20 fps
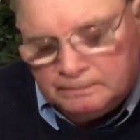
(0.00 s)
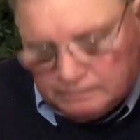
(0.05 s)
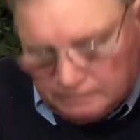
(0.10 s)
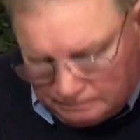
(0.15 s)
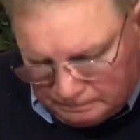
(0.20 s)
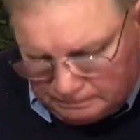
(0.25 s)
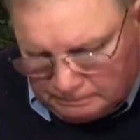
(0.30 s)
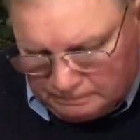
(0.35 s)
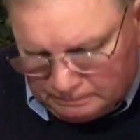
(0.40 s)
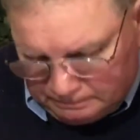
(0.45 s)

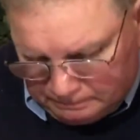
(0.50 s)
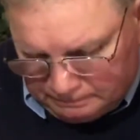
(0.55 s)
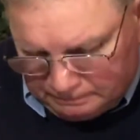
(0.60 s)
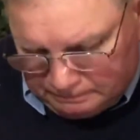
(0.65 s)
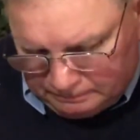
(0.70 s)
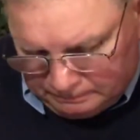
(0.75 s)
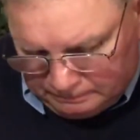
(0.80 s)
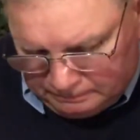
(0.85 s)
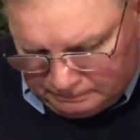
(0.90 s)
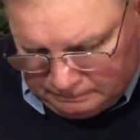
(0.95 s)

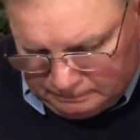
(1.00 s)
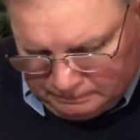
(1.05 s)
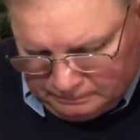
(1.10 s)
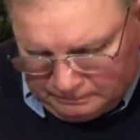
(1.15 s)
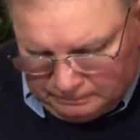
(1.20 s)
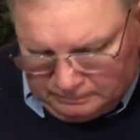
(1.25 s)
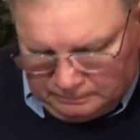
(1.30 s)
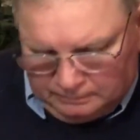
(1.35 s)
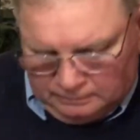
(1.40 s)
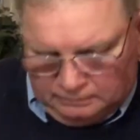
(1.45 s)

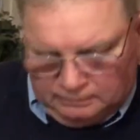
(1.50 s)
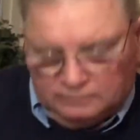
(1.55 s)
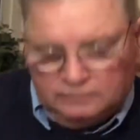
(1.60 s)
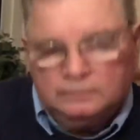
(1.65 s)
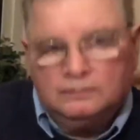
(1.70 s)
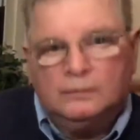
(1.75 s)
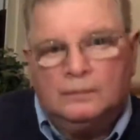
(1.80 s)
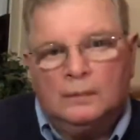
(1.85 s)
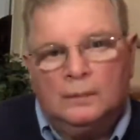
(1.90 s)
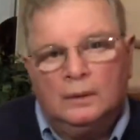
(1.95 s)

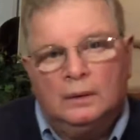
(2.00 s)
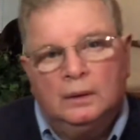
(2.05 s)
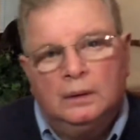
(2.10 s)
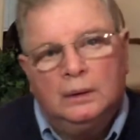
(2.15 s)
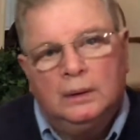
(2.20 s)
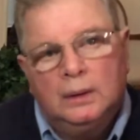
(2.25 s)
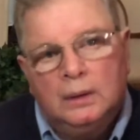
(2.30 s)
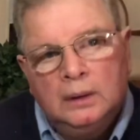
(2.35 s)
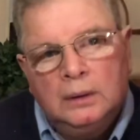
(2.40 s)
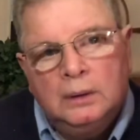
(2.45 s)

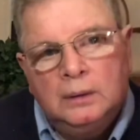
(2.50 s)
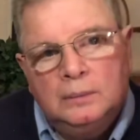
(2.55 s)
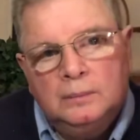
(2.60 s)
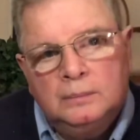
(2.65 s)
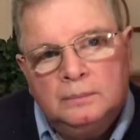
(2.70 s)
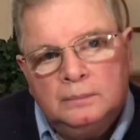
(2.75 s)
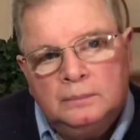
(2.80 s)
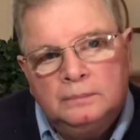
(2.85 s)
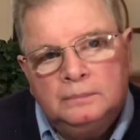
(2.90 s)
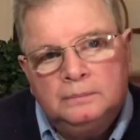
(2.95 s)

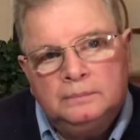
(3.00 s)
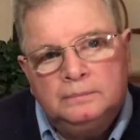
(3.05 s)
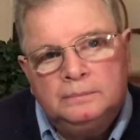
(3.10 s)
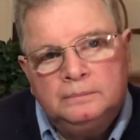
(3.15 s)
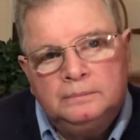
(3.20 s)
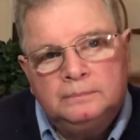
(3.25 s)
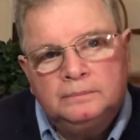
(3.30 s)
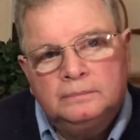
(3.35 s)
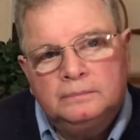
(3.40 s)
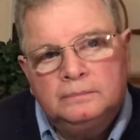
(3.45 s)

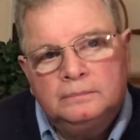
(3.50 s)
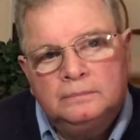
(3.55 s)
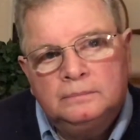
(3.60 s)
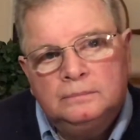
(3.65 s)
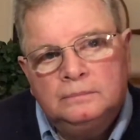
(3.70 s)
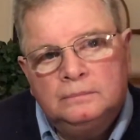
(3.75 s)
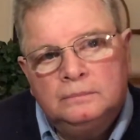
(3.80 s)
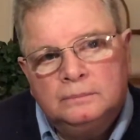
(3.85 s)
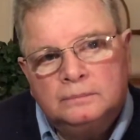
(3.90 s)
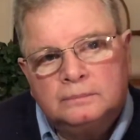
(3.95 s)

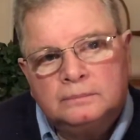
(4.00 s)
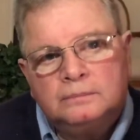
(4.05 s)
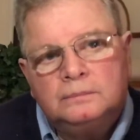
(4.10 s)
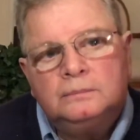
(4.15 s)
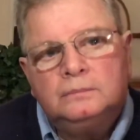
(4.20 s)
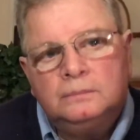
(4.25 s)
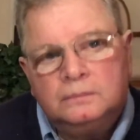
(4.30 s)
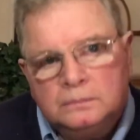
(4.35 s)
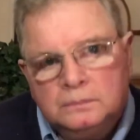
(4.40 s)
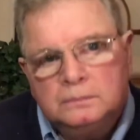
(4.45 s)

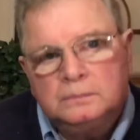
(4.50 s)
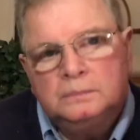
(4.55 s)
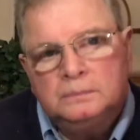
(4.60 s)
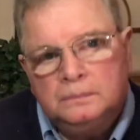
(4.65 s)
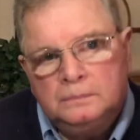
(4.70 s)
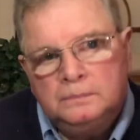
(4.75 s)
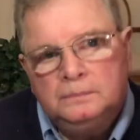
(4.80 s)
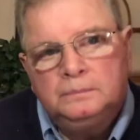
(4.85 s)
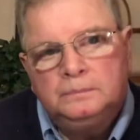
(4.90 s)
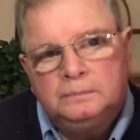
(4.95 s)

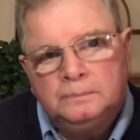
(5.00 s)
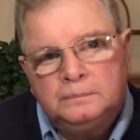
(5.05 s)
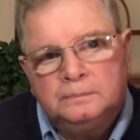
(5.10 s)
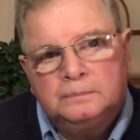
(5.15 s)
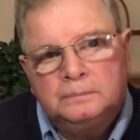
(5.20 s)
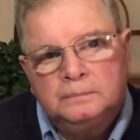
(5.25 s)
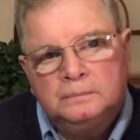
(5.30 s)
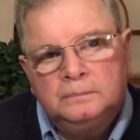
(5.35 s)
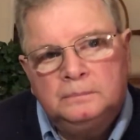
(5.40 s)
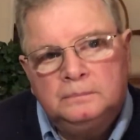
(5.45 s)

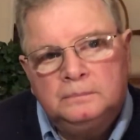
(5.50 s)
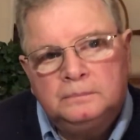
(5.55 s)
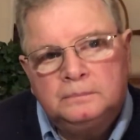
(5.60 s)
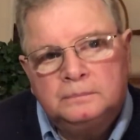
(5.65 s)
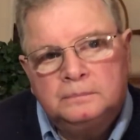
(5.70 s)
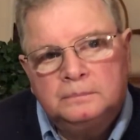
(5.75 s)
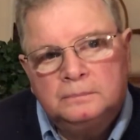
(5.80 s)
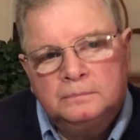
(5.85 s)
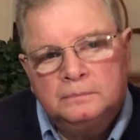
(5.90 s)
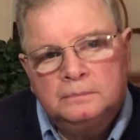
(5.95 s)

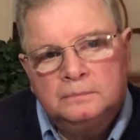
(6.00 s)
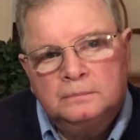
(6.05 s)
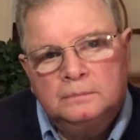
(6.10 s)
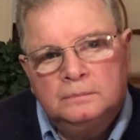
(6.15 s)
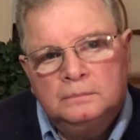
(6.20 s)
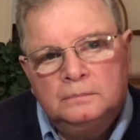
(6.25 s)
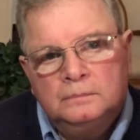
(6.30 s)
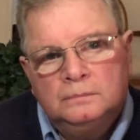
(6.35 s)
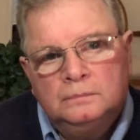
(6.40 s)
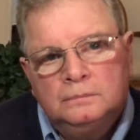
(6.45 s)

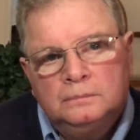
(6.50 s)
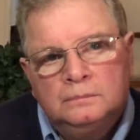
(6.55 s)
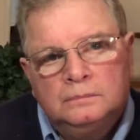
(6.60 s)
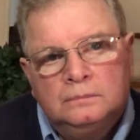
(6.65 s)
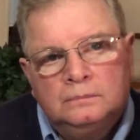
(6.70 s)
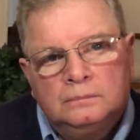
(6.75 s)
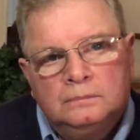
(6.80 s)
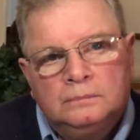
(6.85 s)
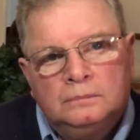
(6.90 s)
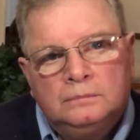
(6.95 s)

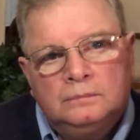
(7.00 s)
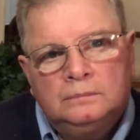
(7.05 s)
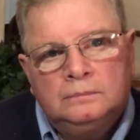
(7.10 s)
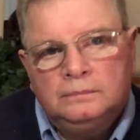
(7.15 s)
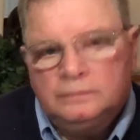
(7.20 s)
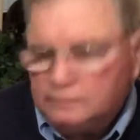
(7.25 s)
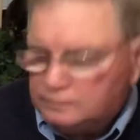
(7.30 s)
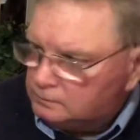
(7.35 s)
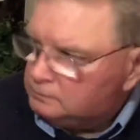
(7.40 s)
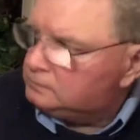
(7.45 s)

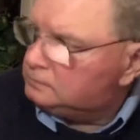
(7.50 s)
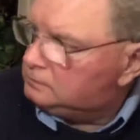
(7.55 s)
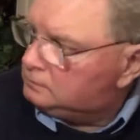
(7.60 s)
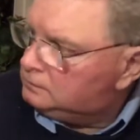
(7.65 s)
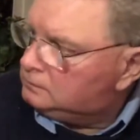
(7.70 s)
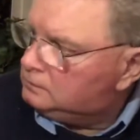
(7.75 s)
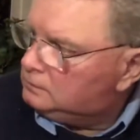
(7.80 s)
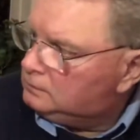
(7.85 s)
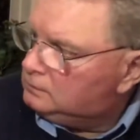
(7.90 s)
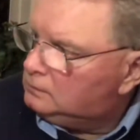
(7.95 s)
The person shown says nothing.